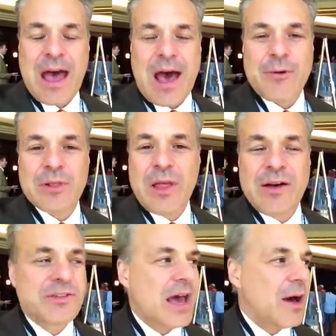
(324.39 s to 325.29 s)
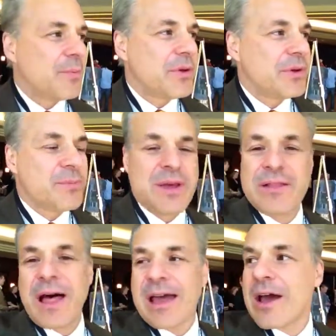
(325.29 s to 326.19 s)
I would love to help you to be
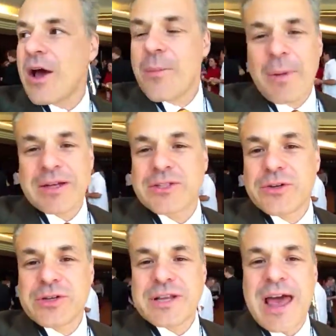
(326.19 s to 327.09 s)
like my students.